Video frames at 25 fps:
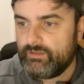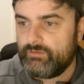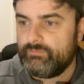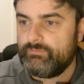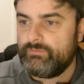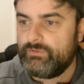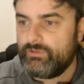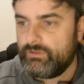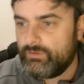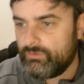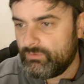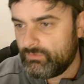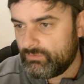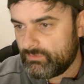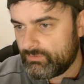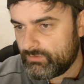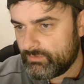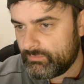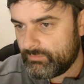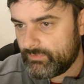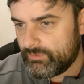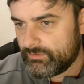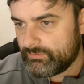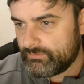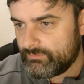Oh,
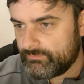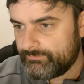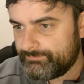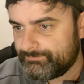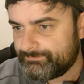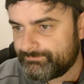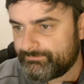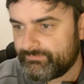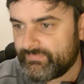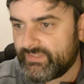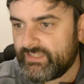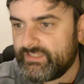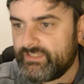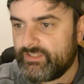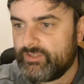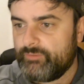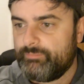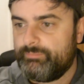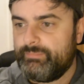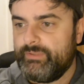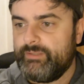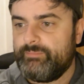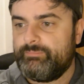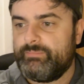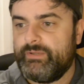come on. They
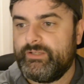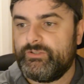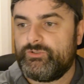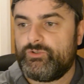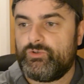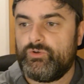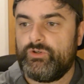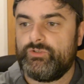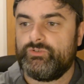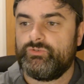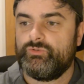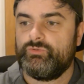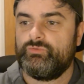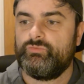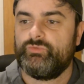got beat by Toronto,